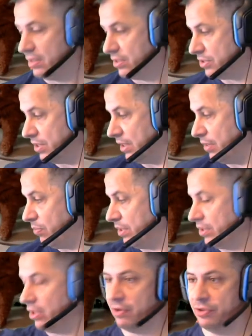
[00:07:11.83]
so you get one
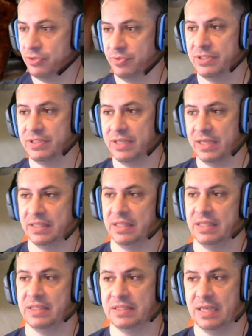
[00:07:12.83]
of the large ones like
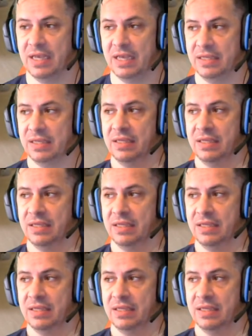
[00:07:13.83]
these, I'm